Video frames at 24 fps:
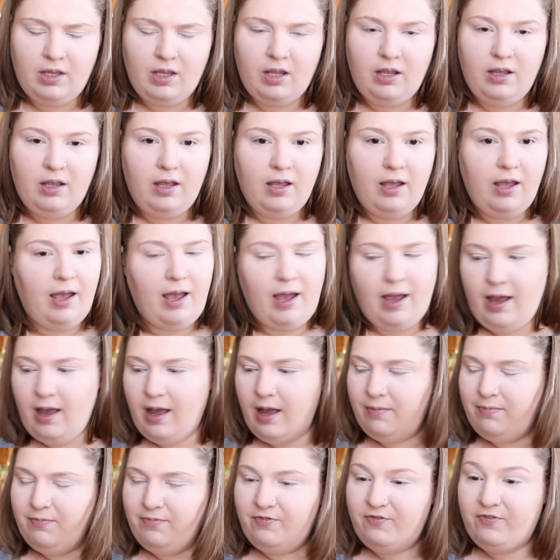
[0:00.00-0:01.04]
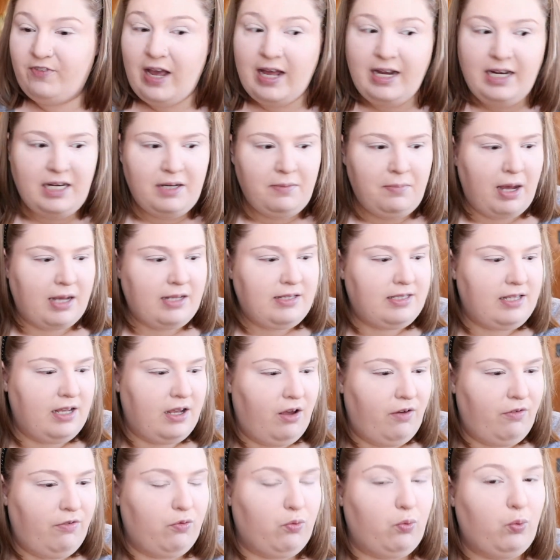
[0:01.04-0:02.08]
I'm finding
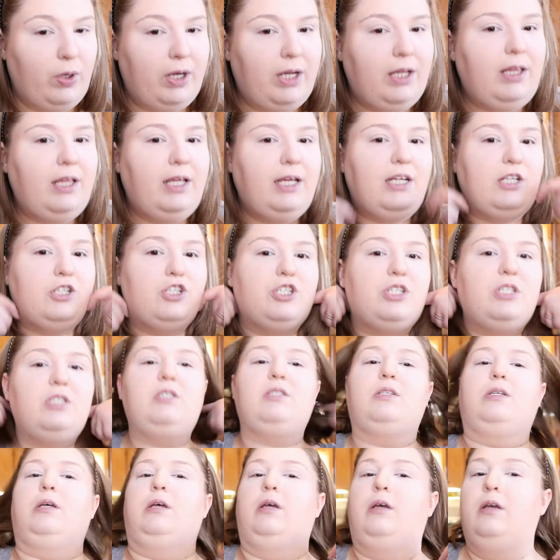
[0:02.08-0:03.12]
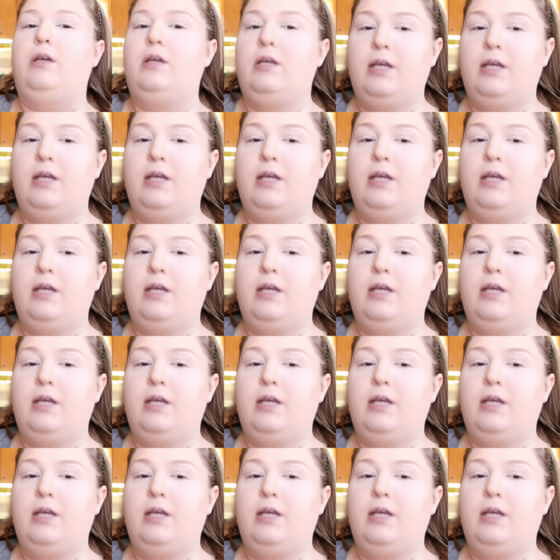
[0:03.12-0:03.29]
myself really just